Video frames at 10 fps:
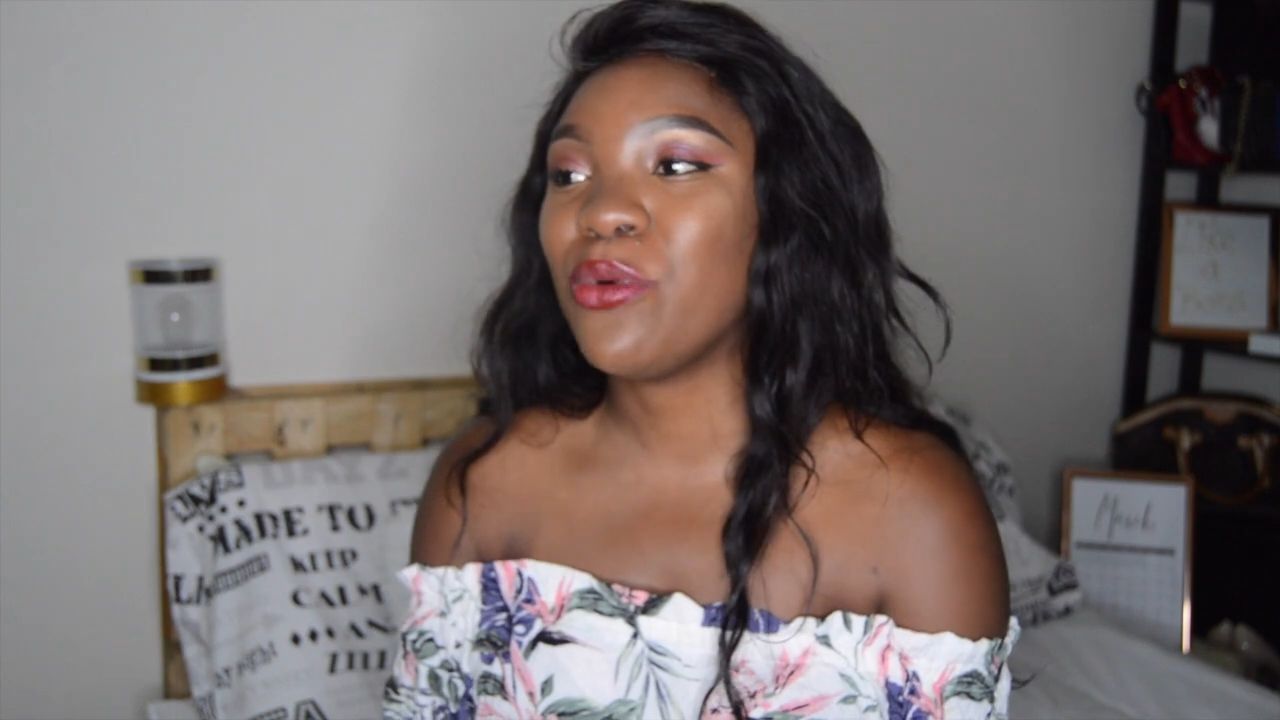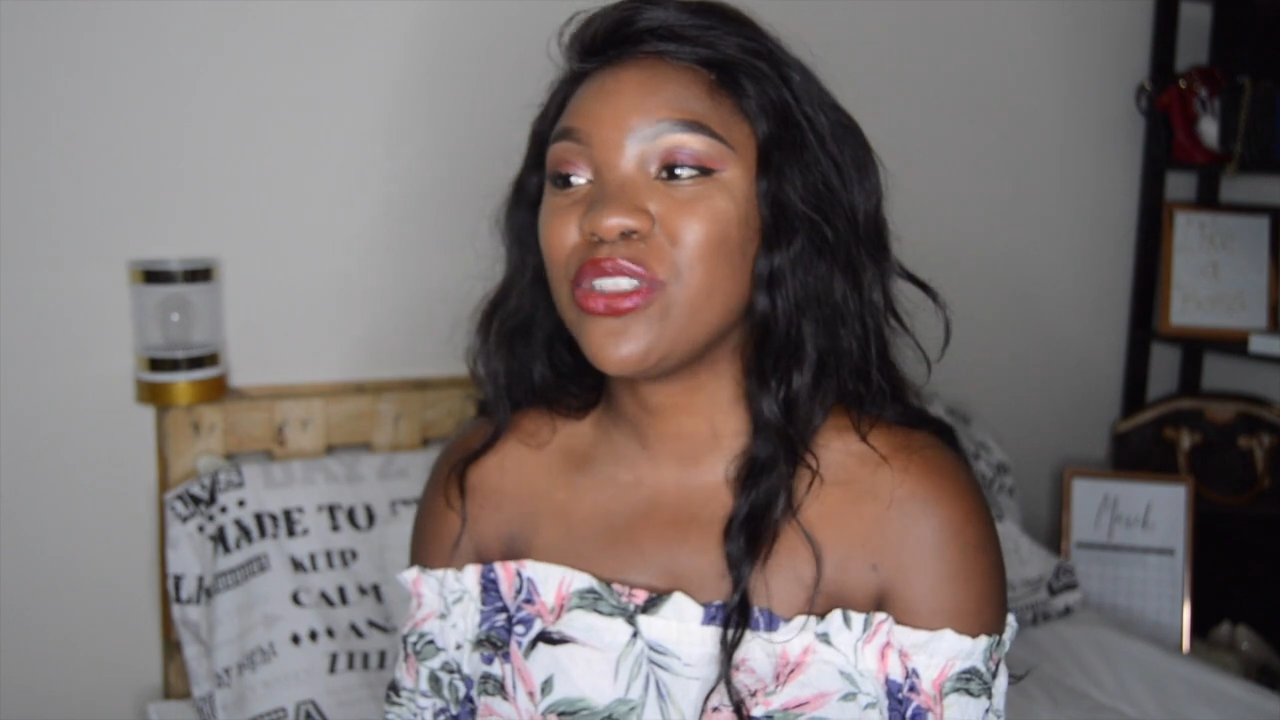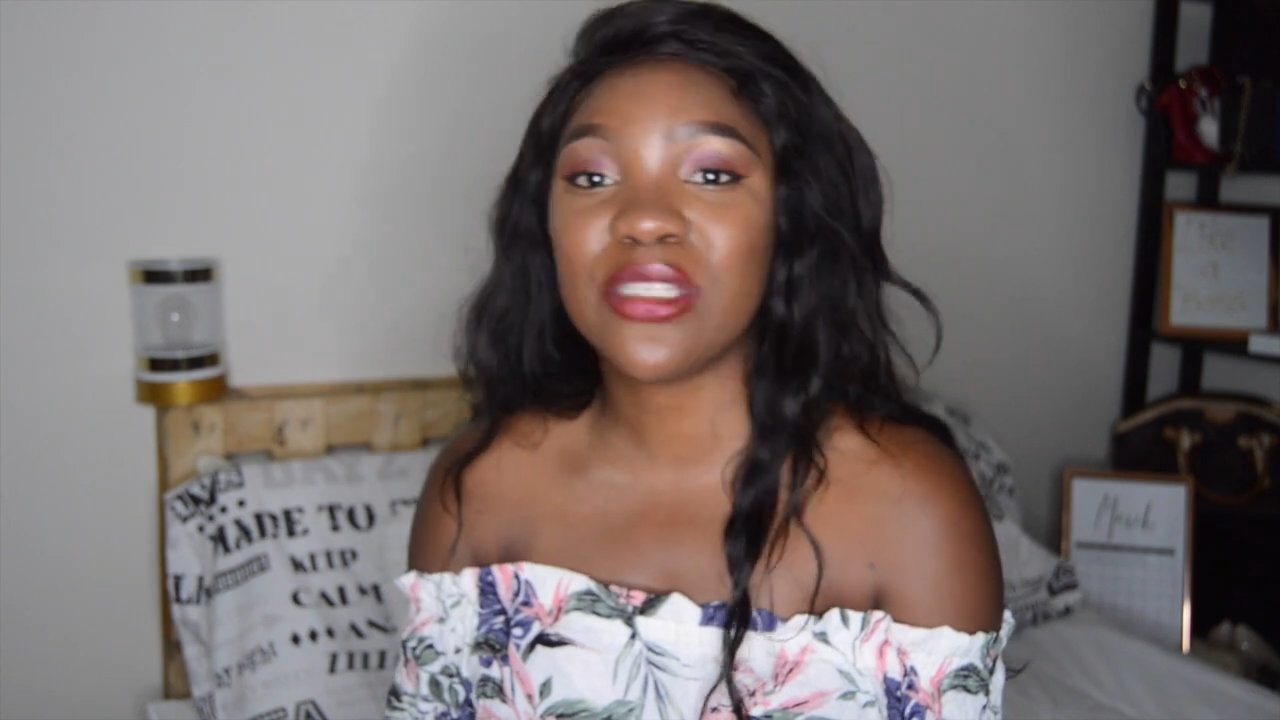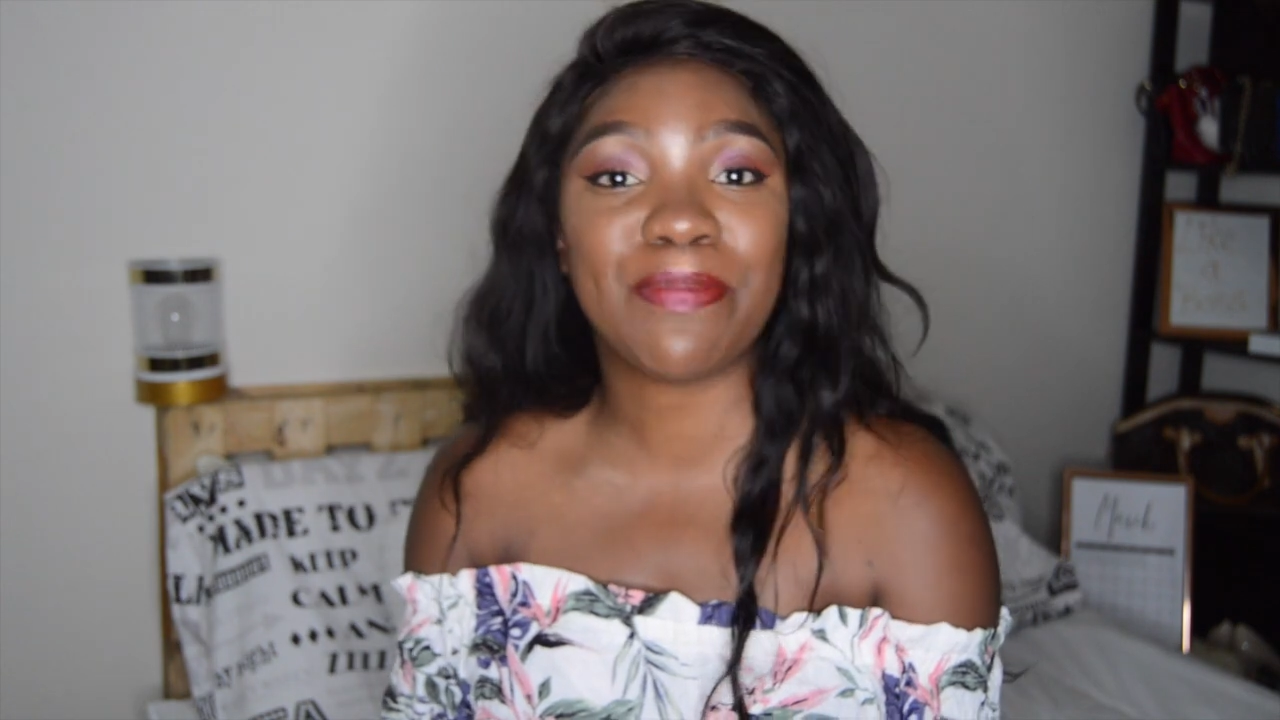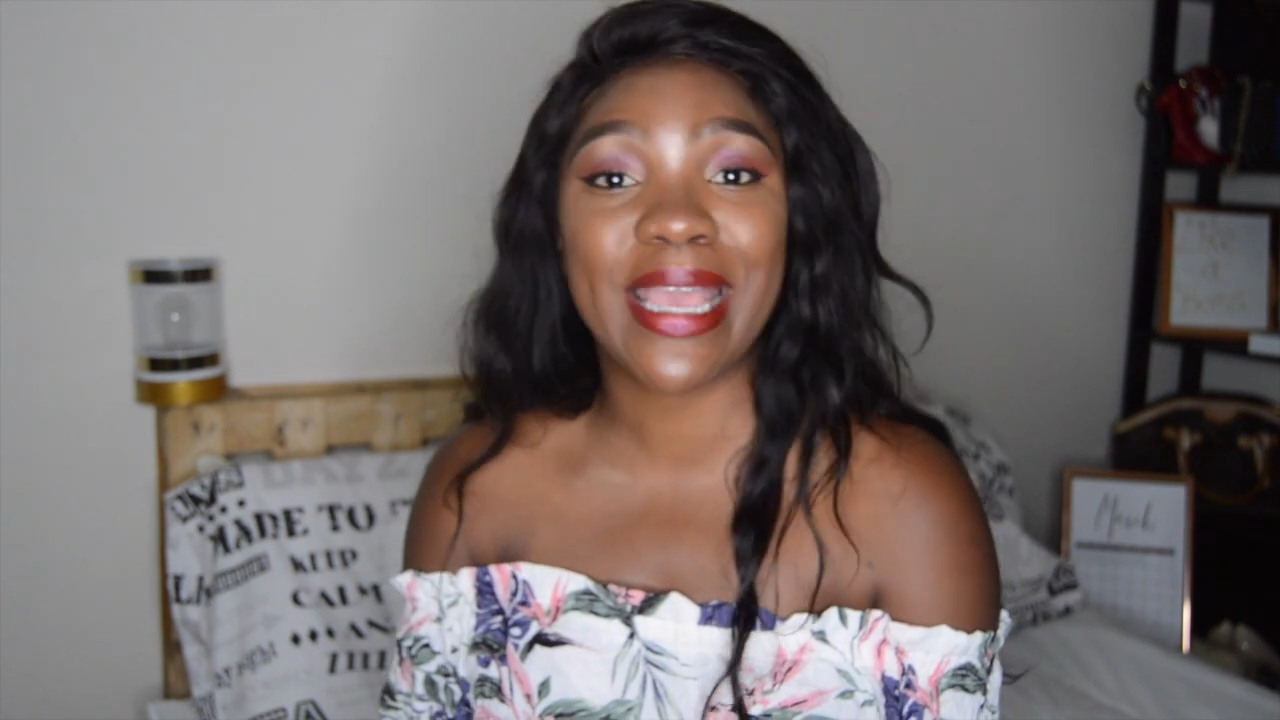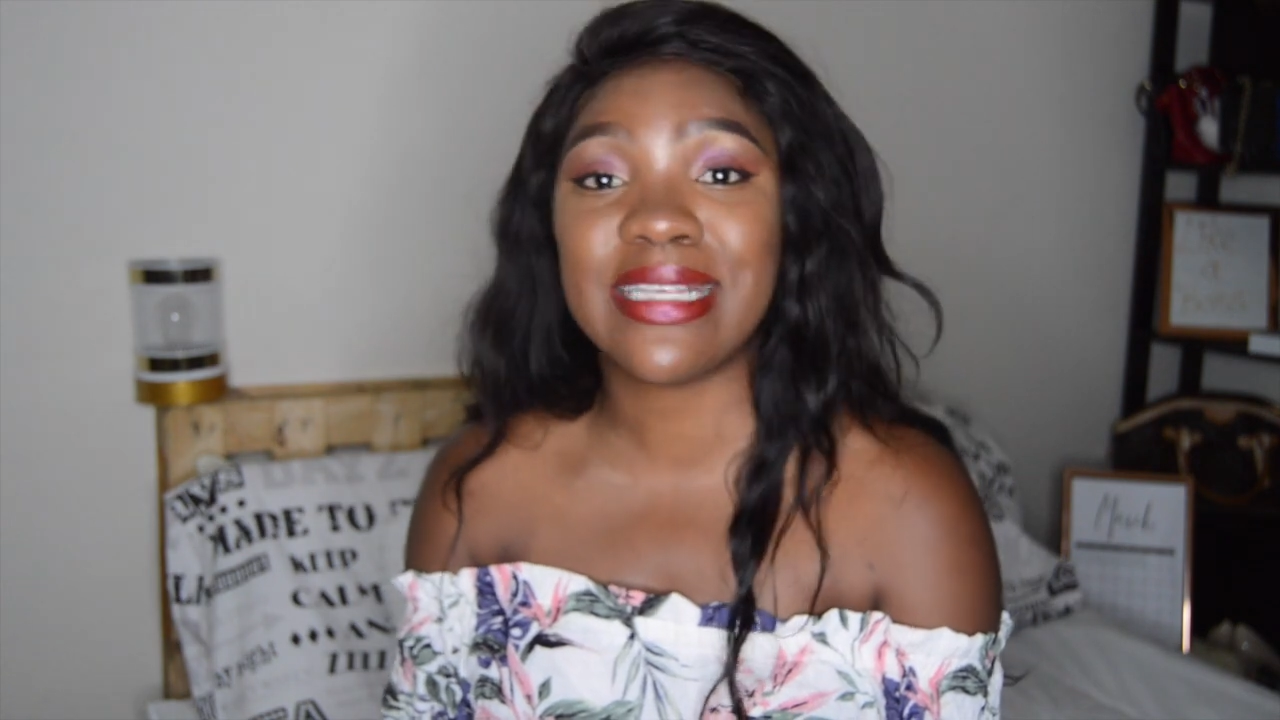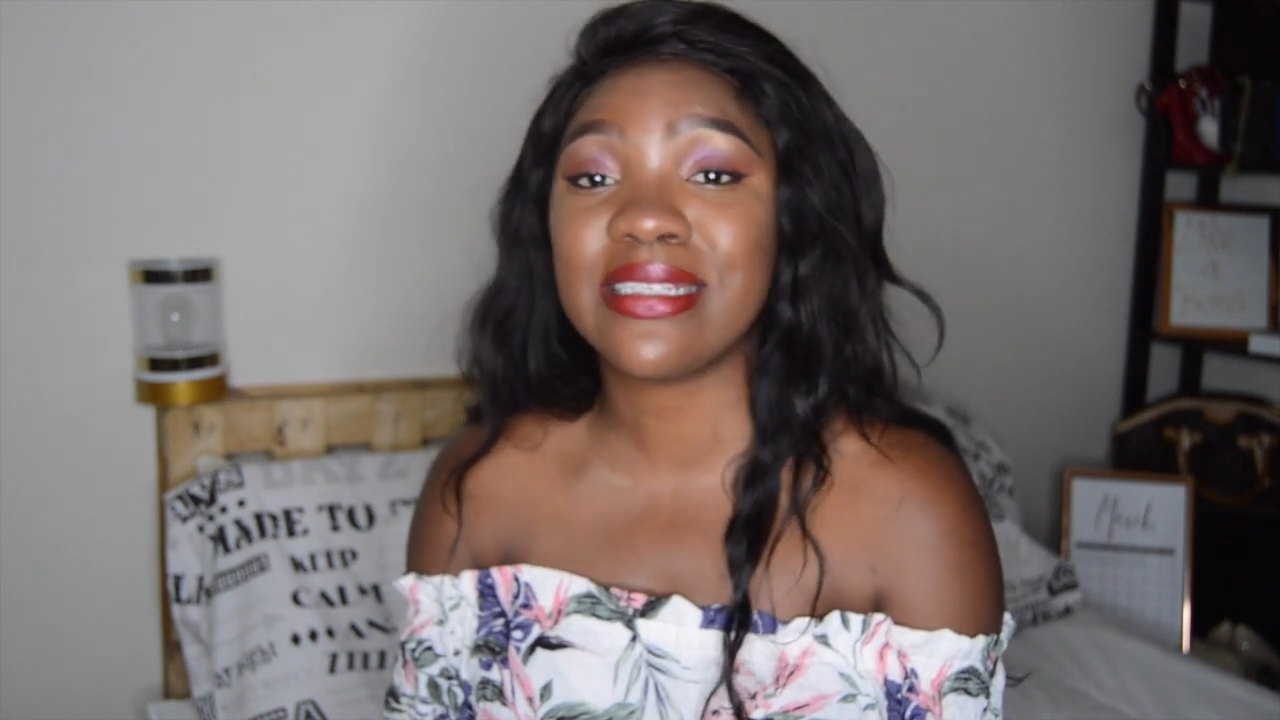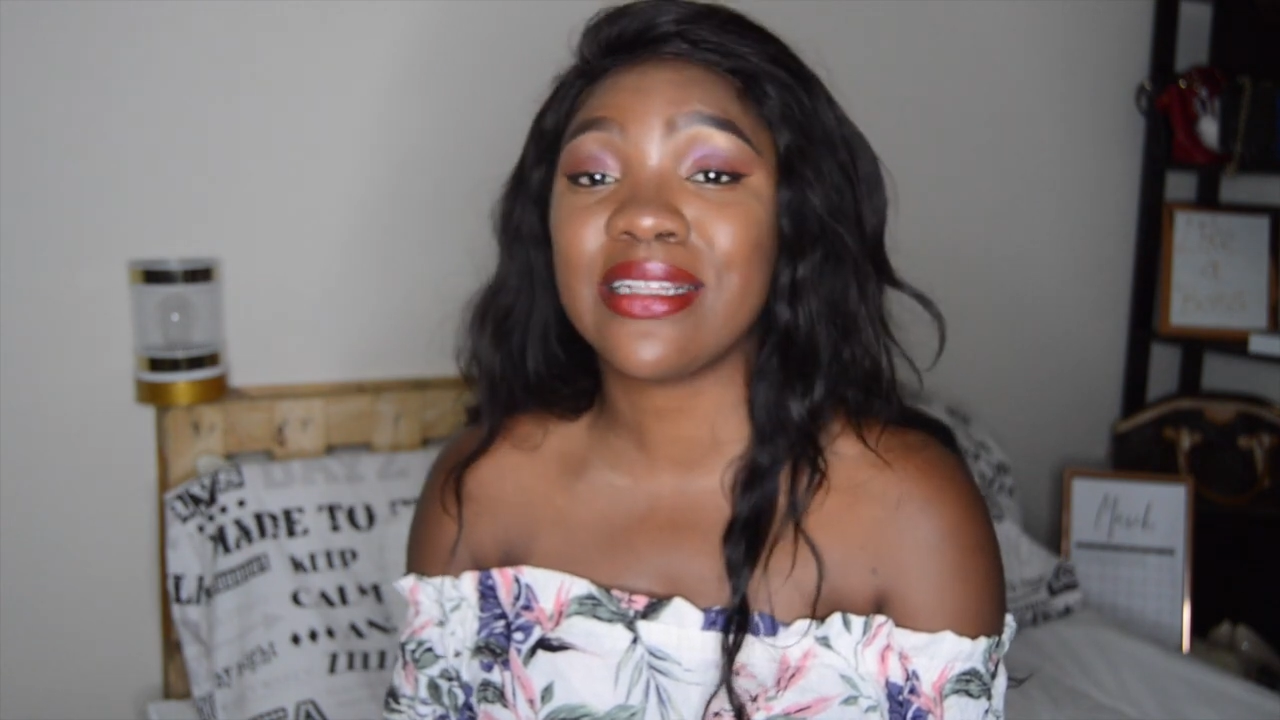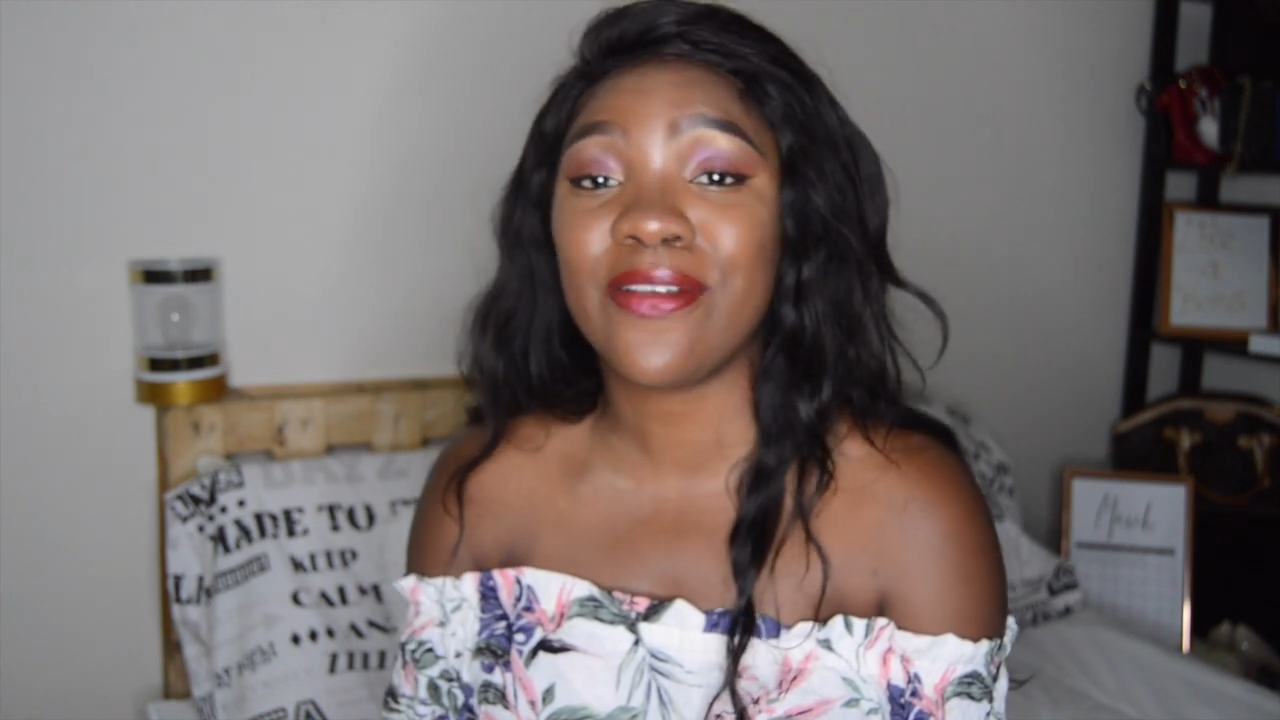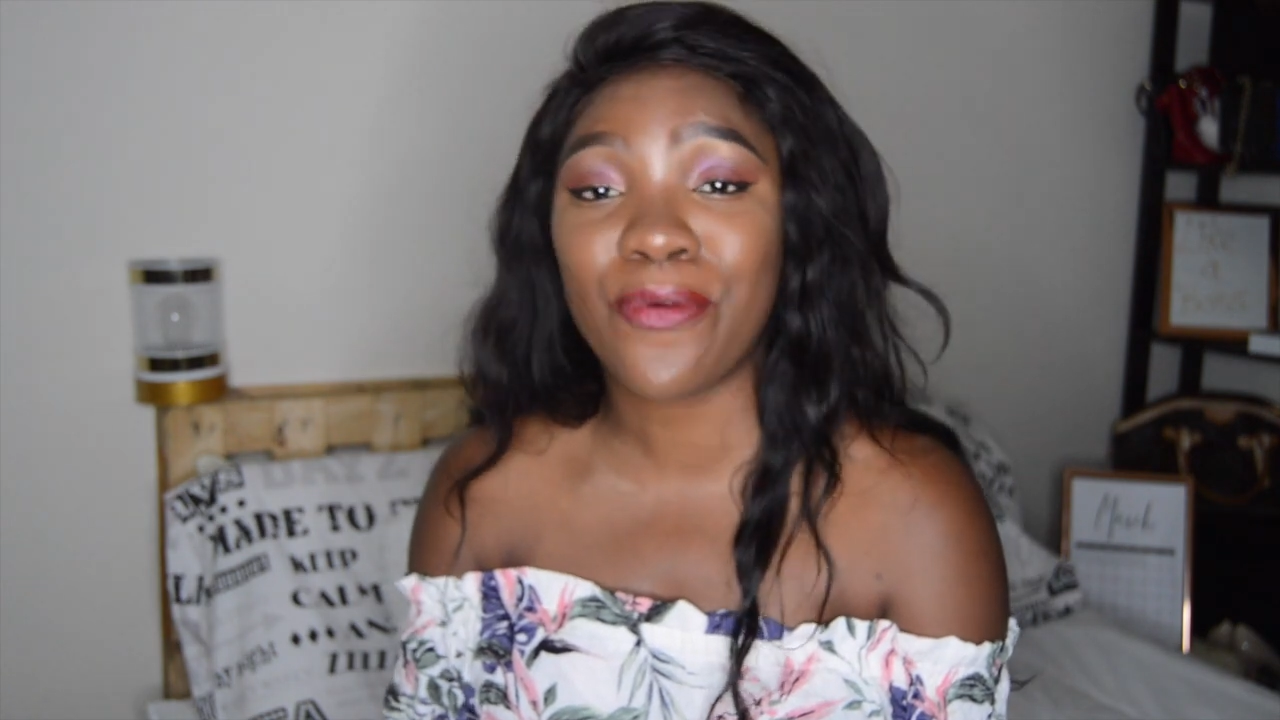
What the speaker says: which is basically